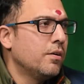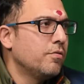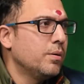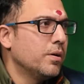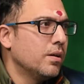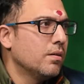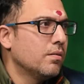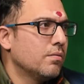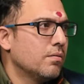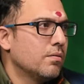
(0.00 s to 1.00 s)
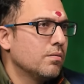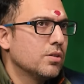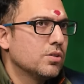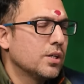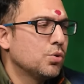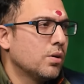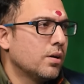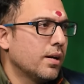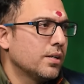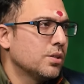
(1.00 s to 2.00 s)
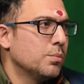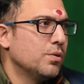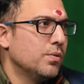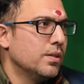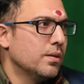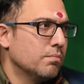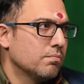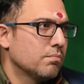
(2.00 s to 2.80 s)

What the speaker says: and female, the sexual attraction between them,